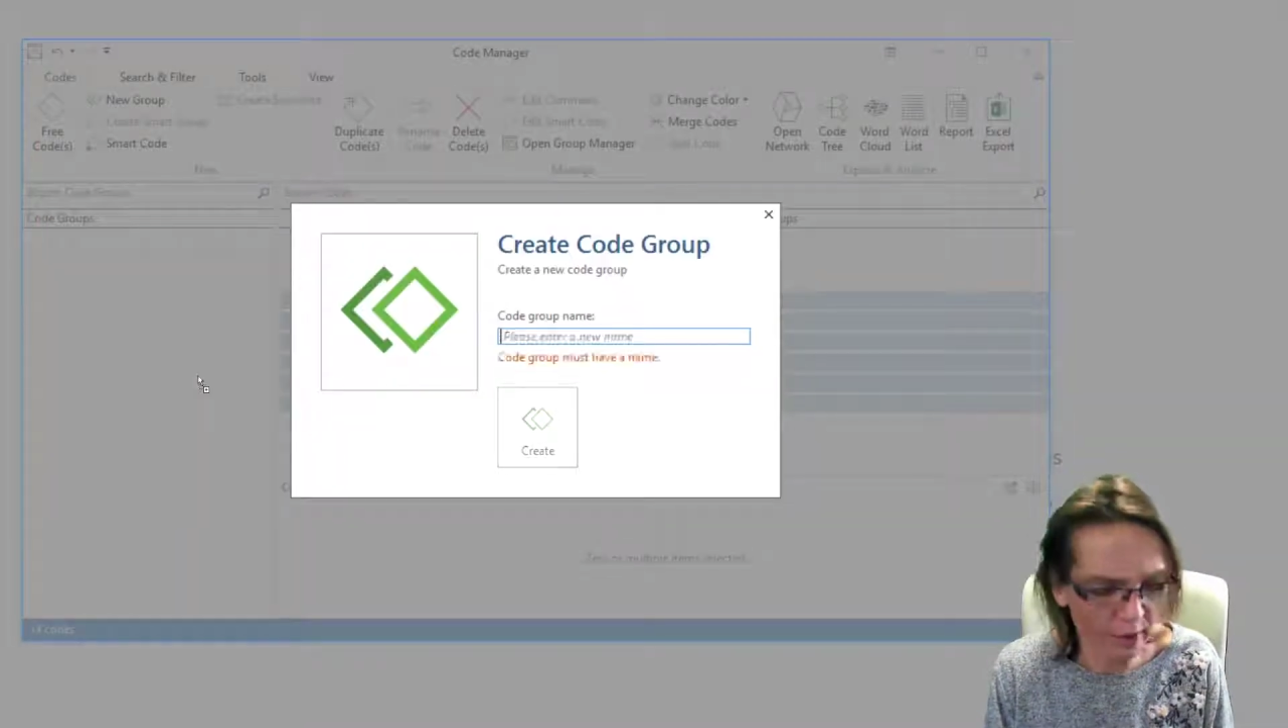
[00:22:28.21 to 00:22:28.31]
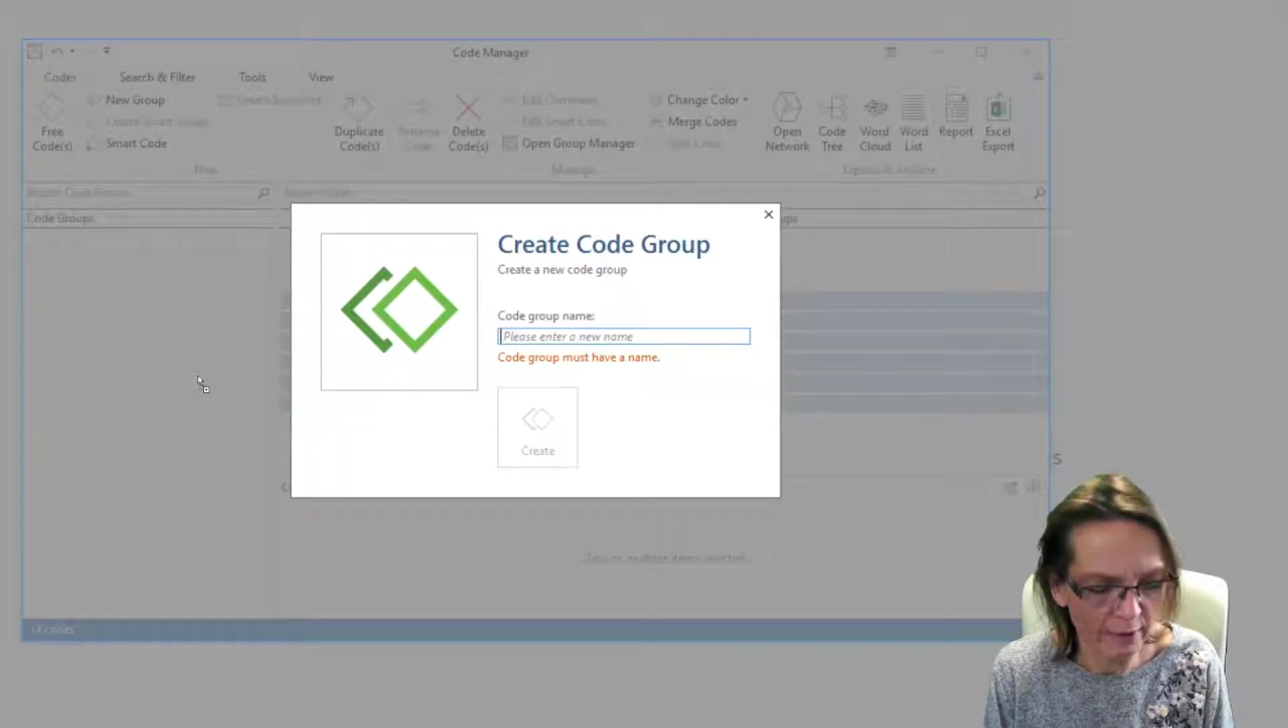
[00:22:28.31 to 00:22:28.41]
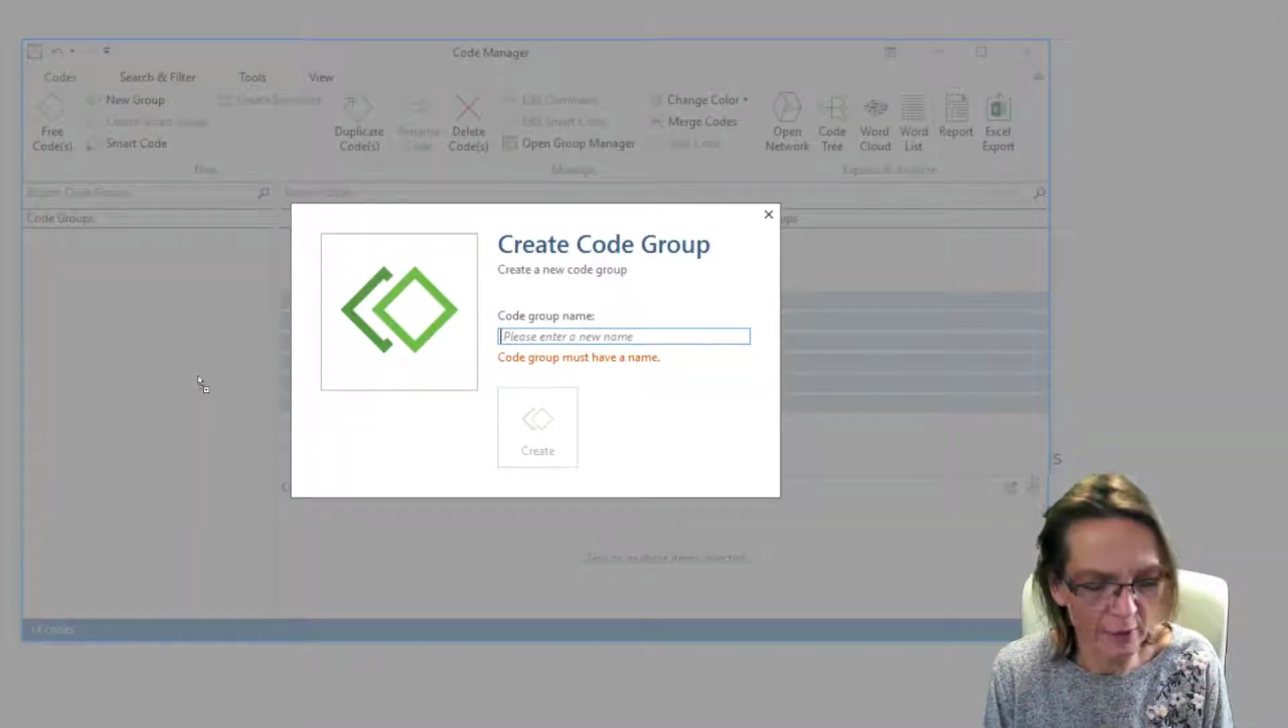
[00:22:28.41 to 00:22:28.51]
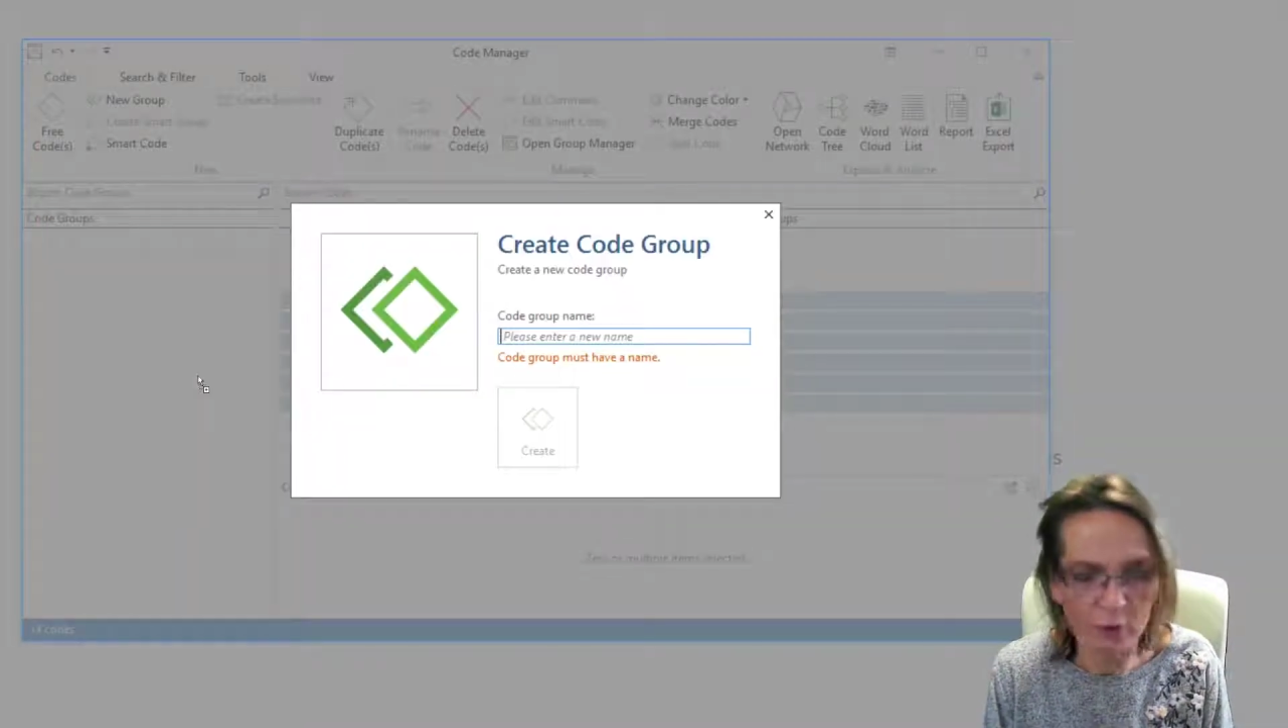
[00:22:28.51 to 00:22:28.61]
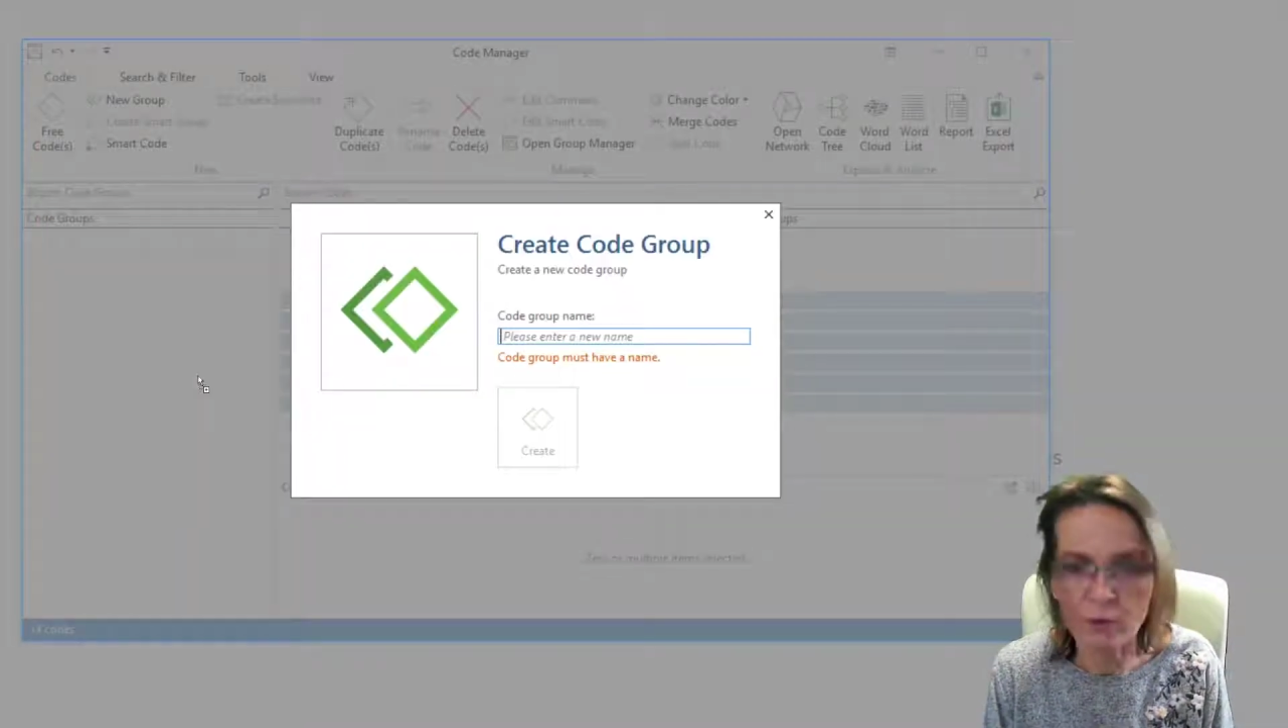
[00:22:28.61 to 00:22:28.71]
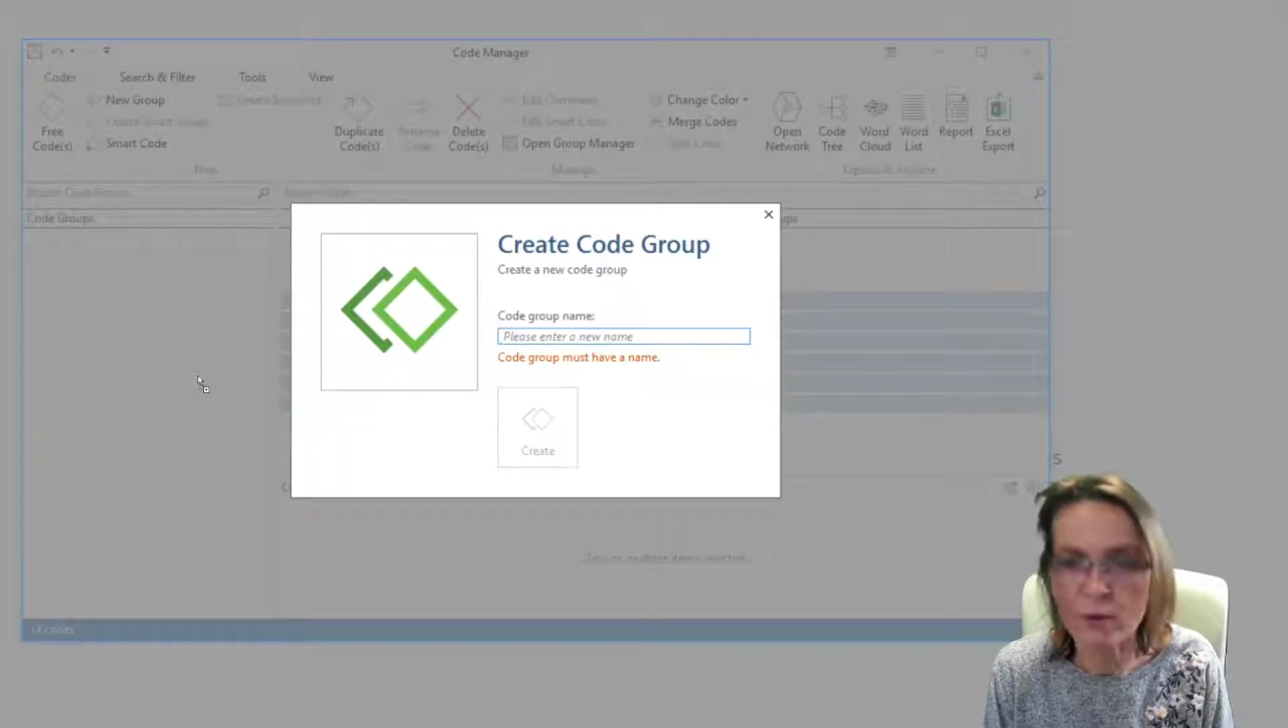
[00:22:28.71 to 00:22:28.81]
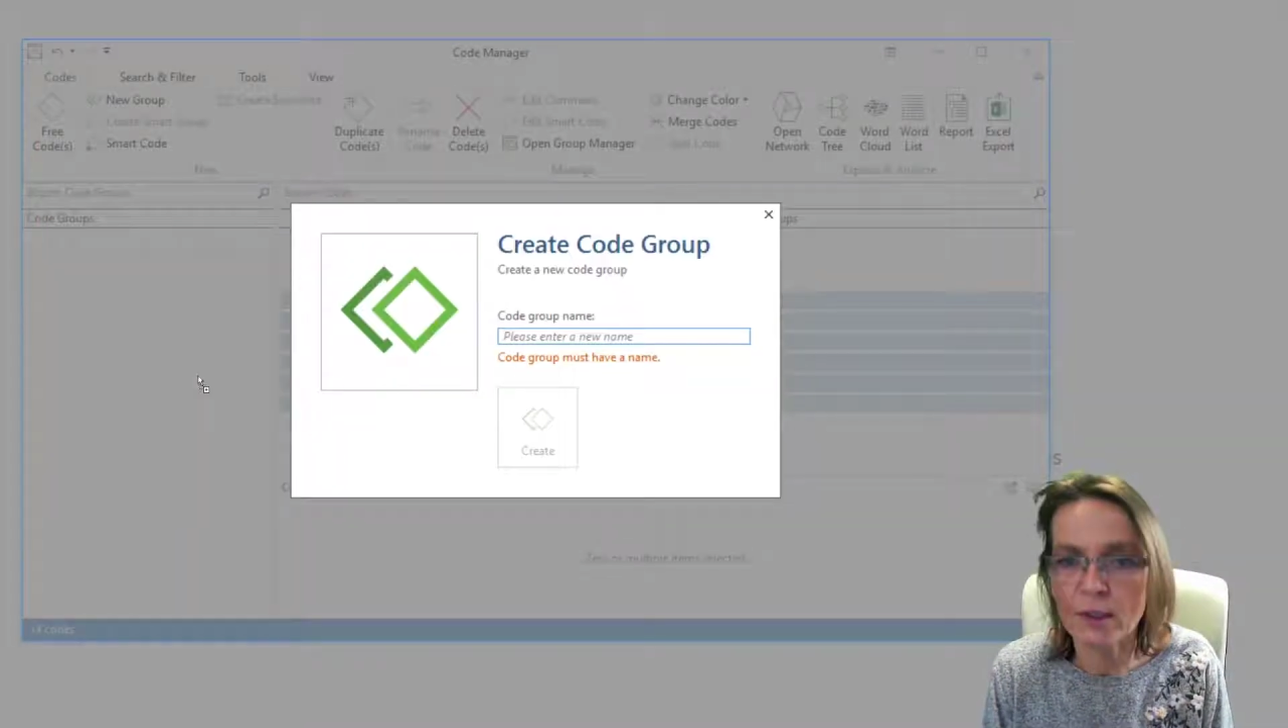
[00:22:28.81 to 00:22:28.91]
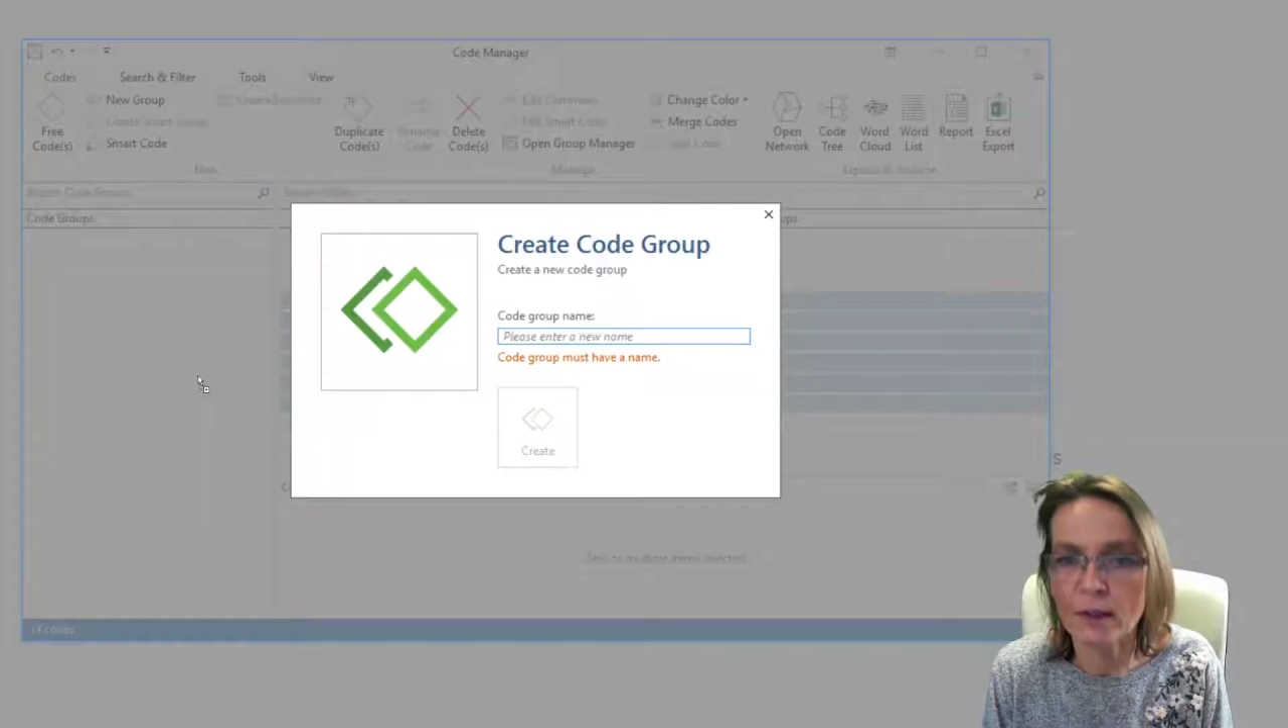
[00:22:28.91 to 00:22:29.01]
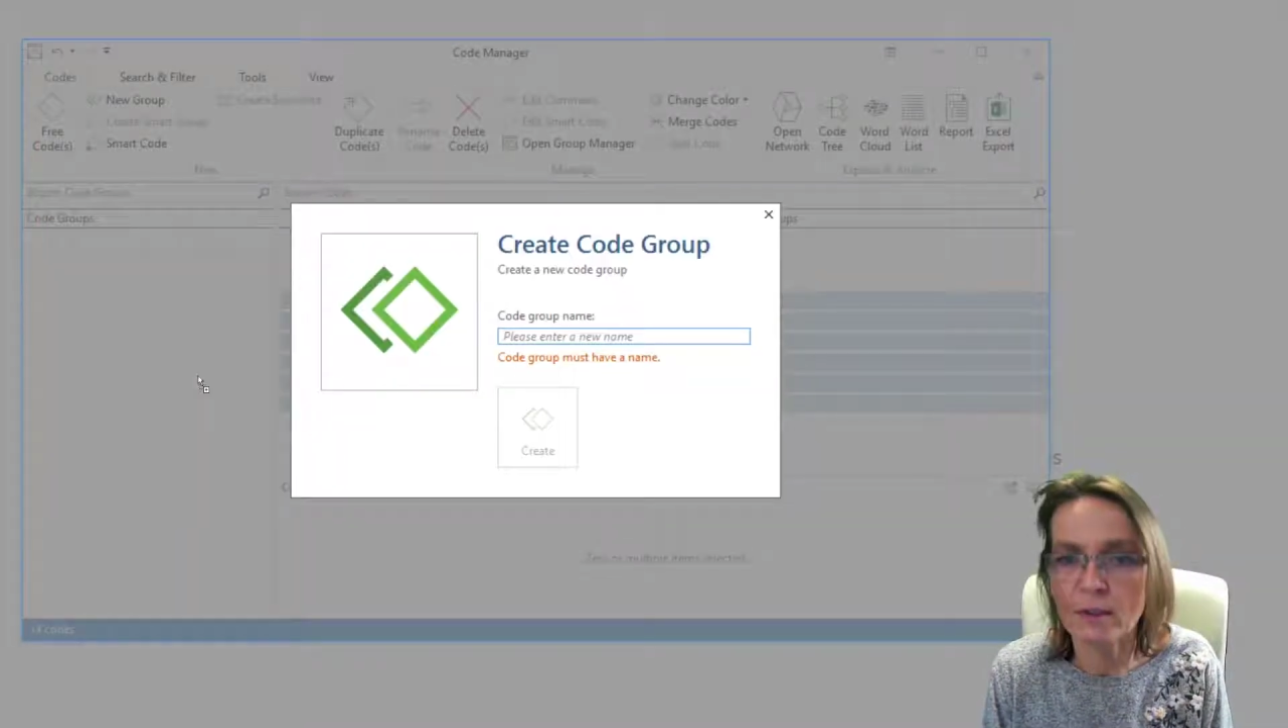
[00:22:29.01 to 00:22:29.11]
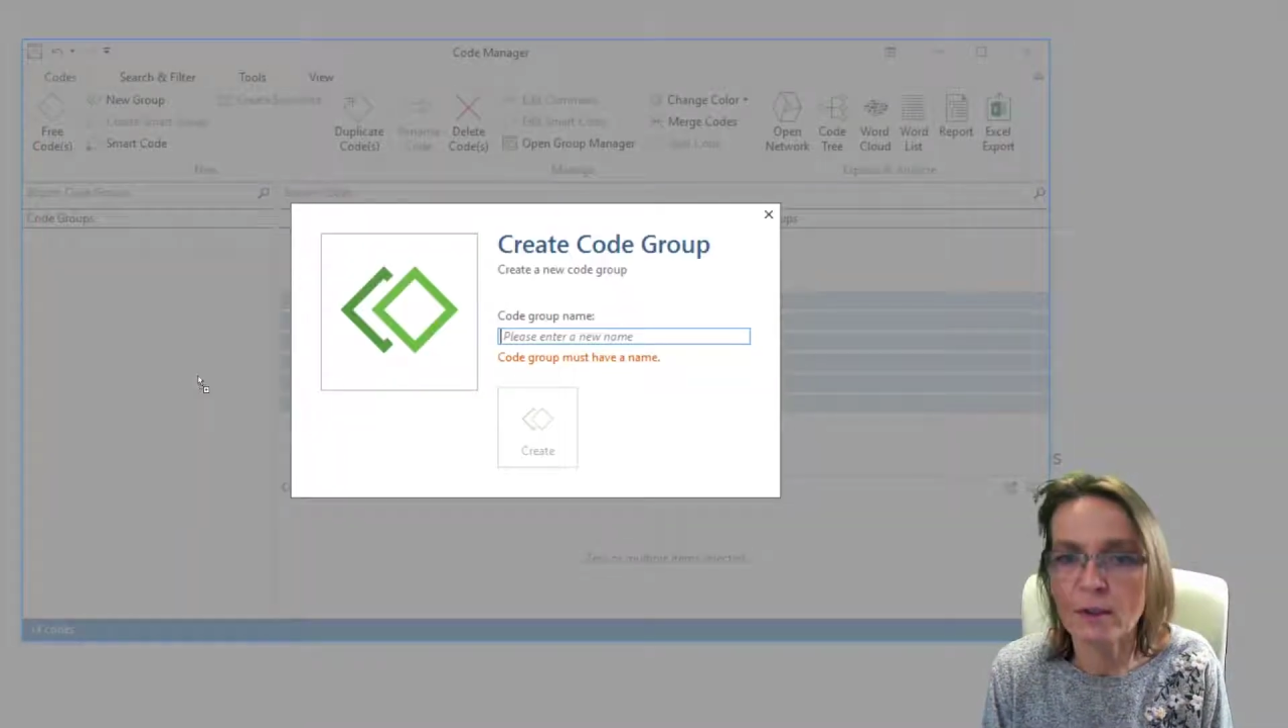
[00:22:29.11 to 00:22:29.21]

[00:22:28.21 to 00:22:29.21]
to use capital